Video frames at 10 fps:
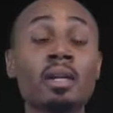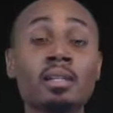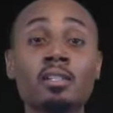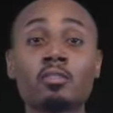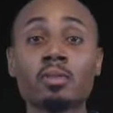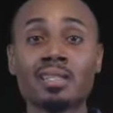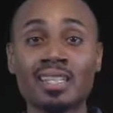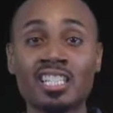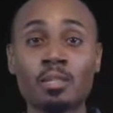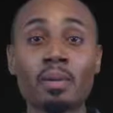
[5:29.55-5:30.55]
industry is
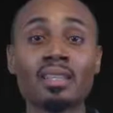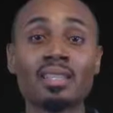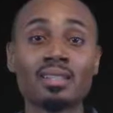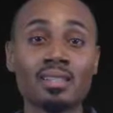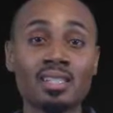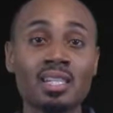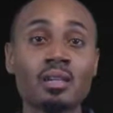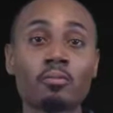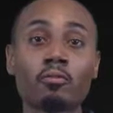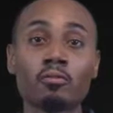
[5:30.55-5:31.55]
expected to
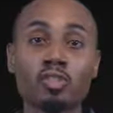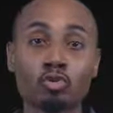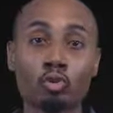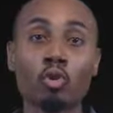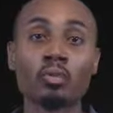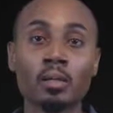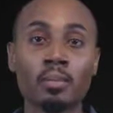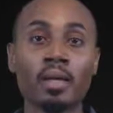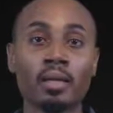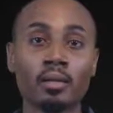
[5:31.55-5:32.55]
stem from strong
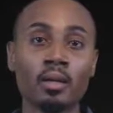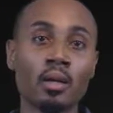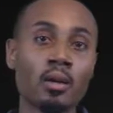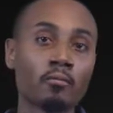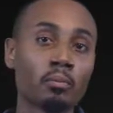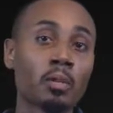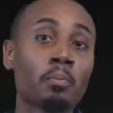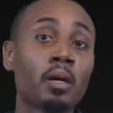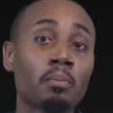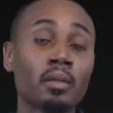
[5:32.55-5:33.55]
demand from the
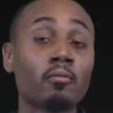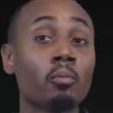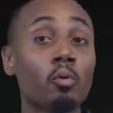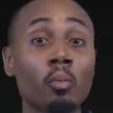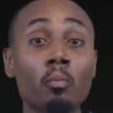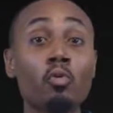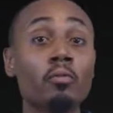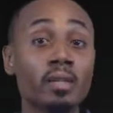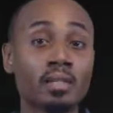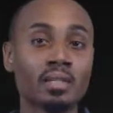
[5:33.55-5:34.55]
public for more
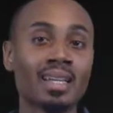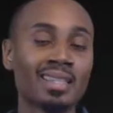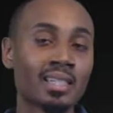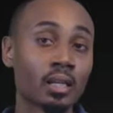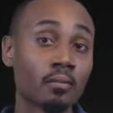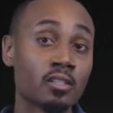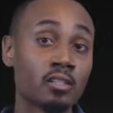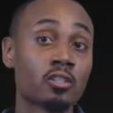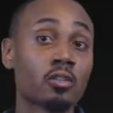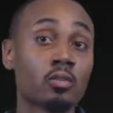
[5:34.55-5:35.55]
movies and
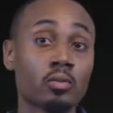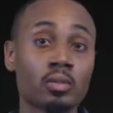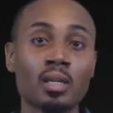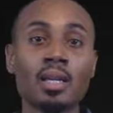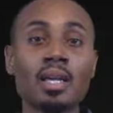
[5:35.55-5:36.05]
television shows,